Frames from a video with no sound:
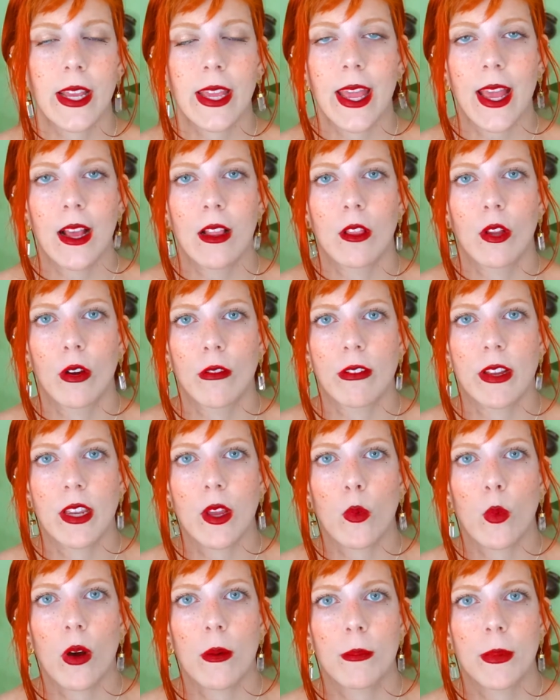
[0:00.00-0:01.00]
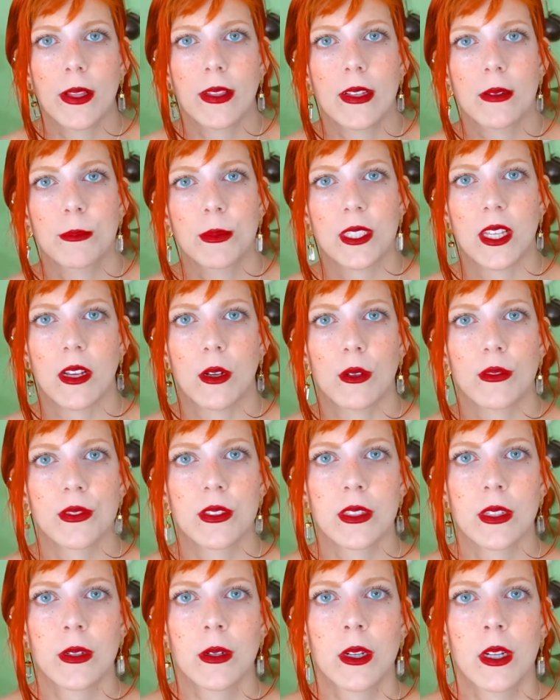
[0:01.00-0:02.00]
can't love anyone but
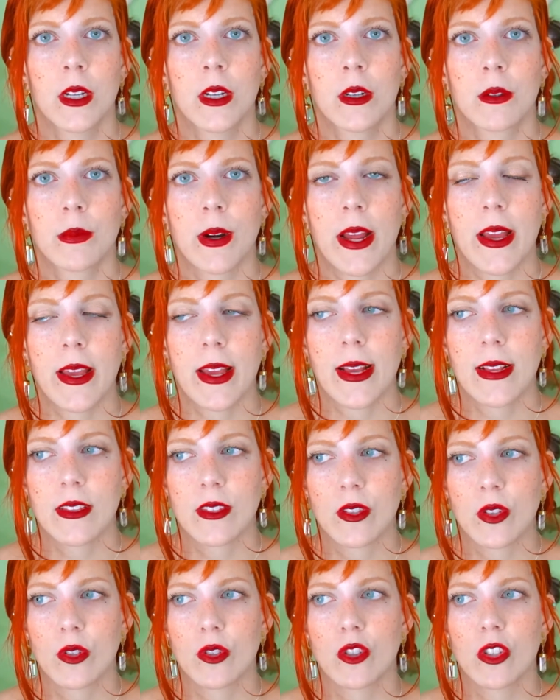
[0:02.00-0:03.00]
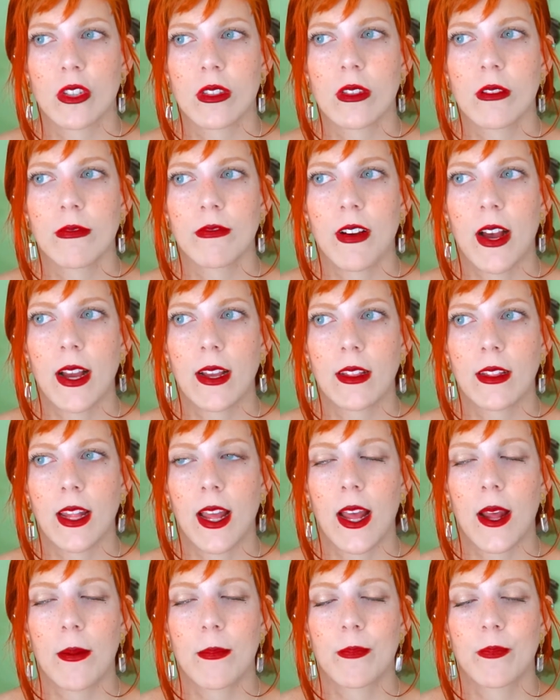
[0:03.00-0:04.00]
themselves, right? And so just the fact
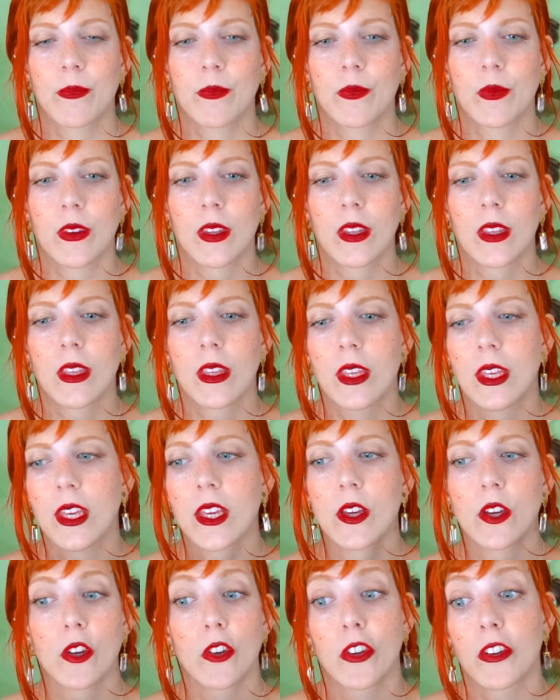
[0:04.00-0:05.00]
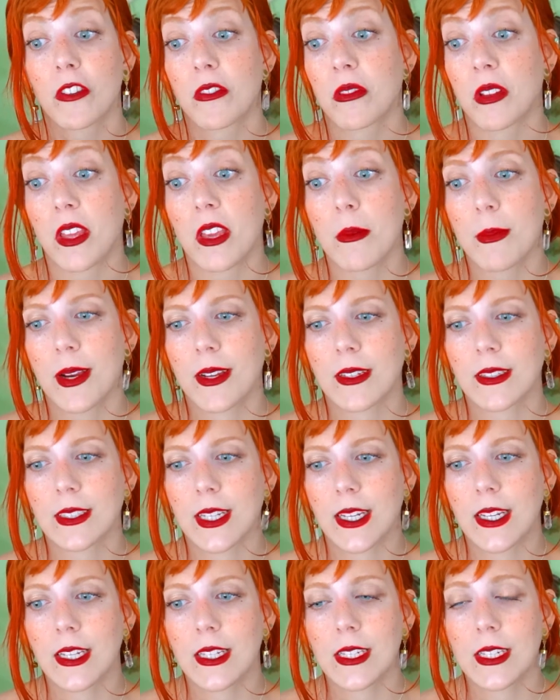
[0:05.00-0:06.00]
that he
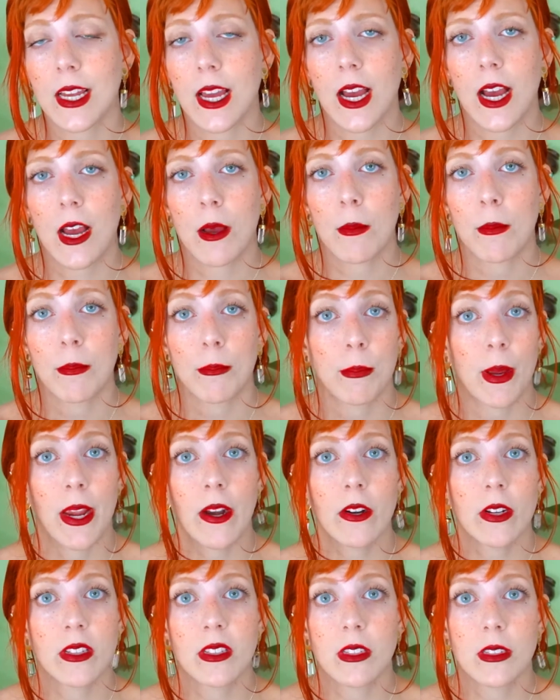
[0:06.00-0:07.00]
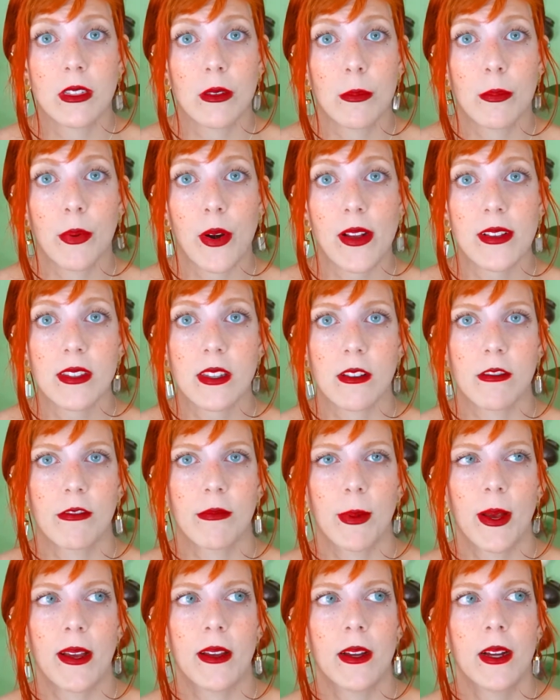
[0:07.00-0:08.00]
maintained a marriage is
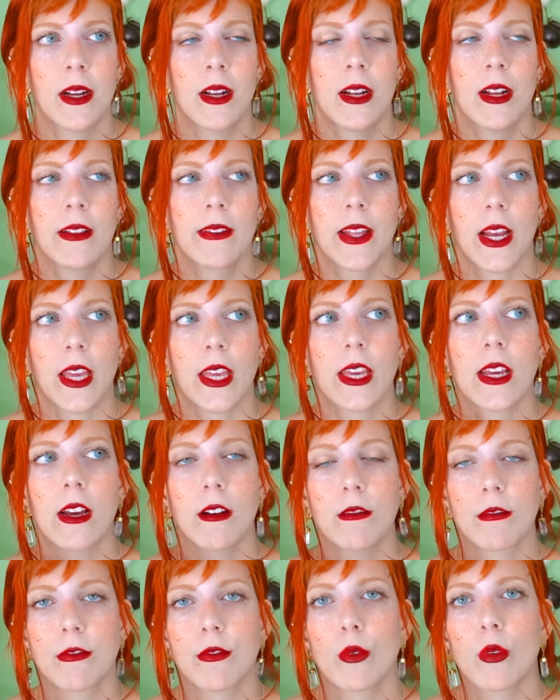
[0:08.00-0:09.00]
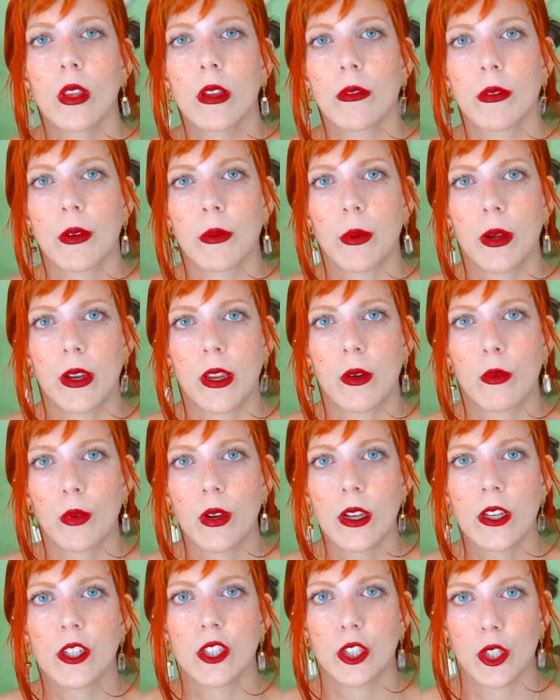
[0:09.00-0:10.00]
impressive, but that he can fool everyone, it
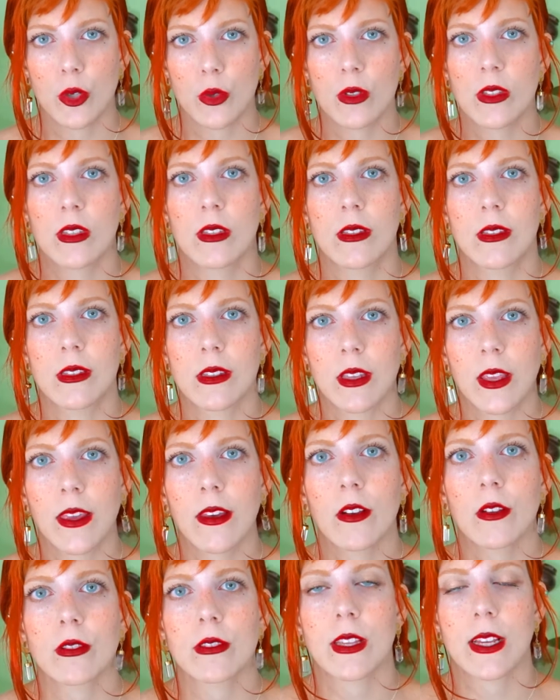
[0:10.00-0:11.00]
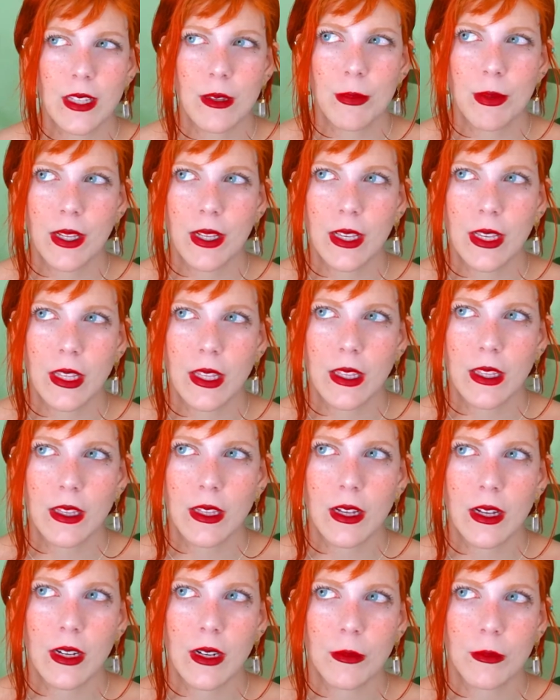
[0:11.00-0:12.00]
really shows his skills. Like, typically
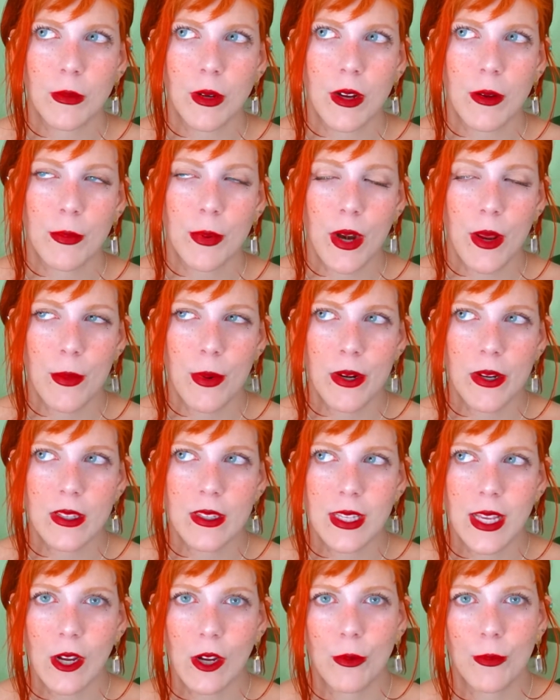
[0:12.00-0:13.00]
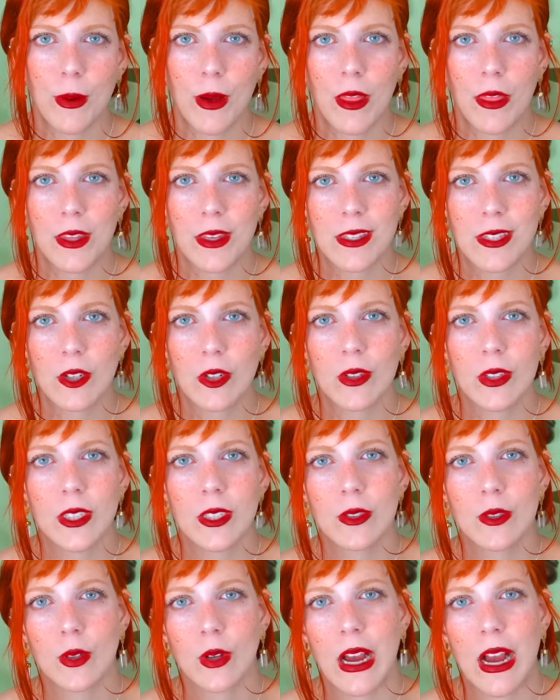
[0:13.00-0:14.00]
a primary psychopath is
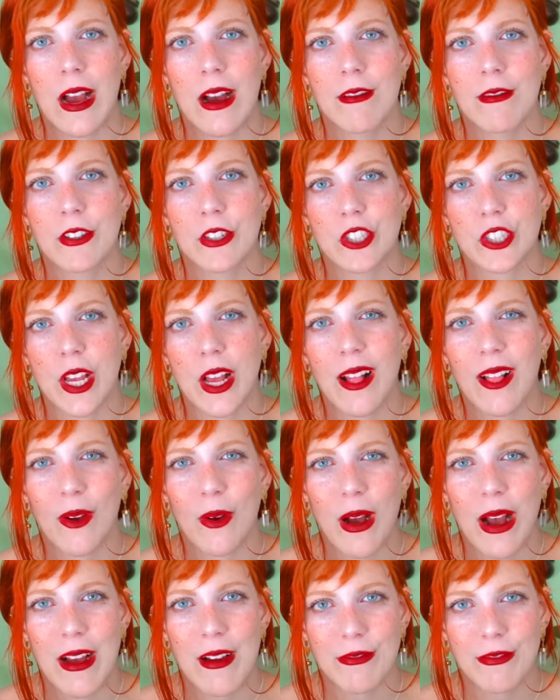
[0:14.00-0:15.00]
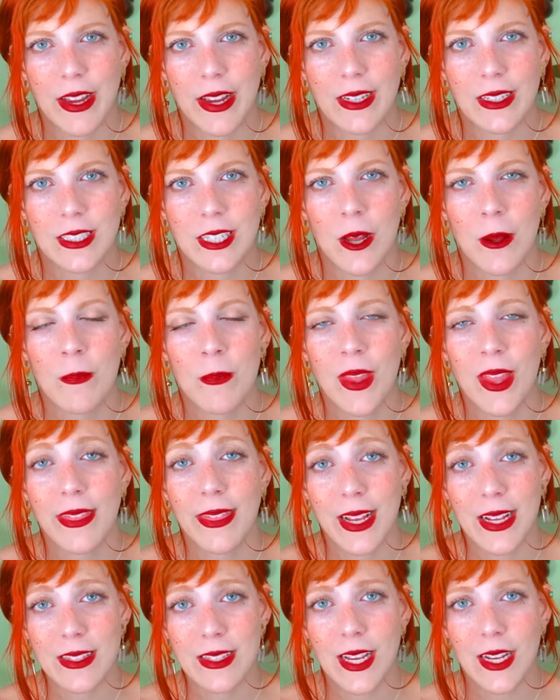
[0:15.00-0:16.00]
going to have shallow affect.
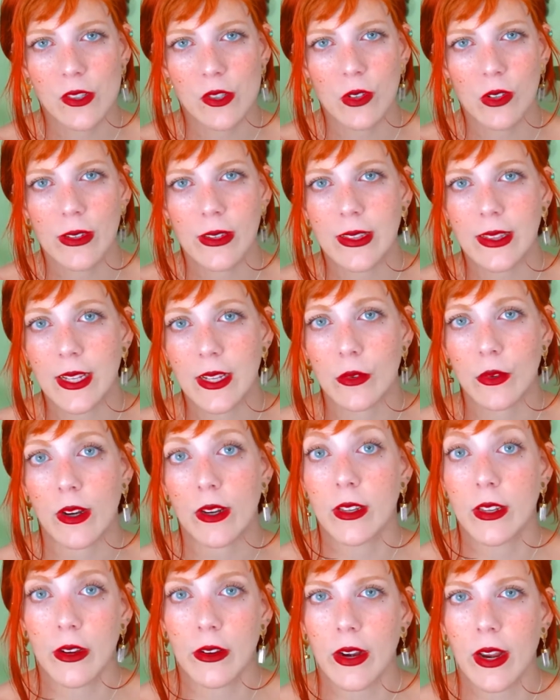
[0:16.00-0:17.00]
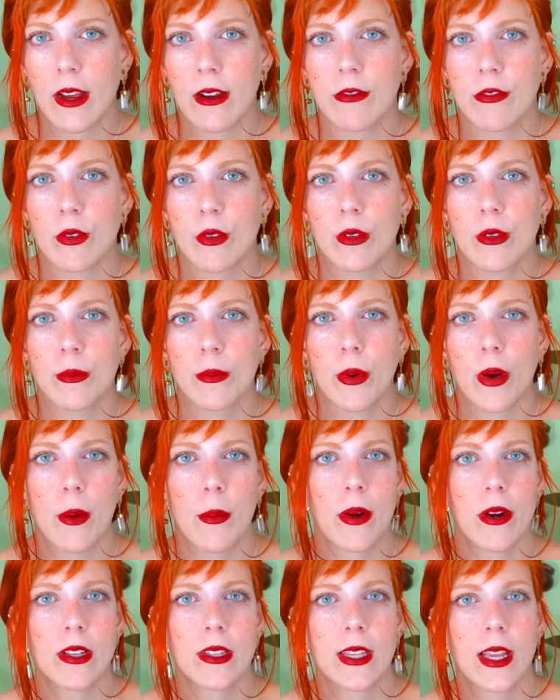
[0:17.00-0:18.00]
That's actually in the criteria for
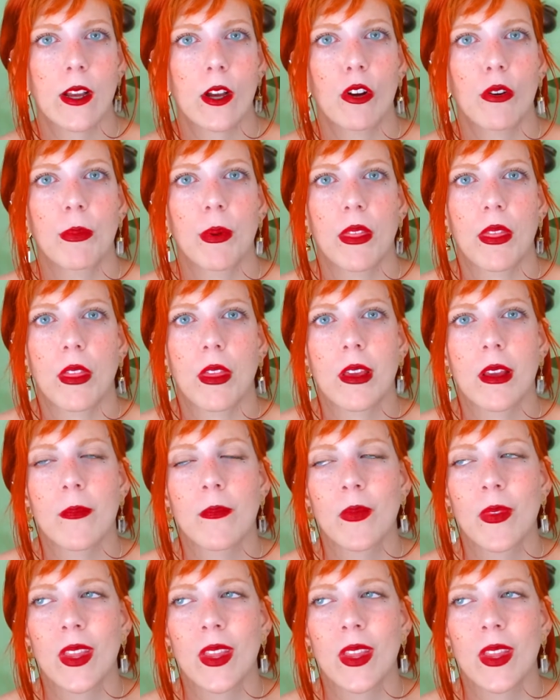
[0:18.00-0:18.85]
primary psychopathy,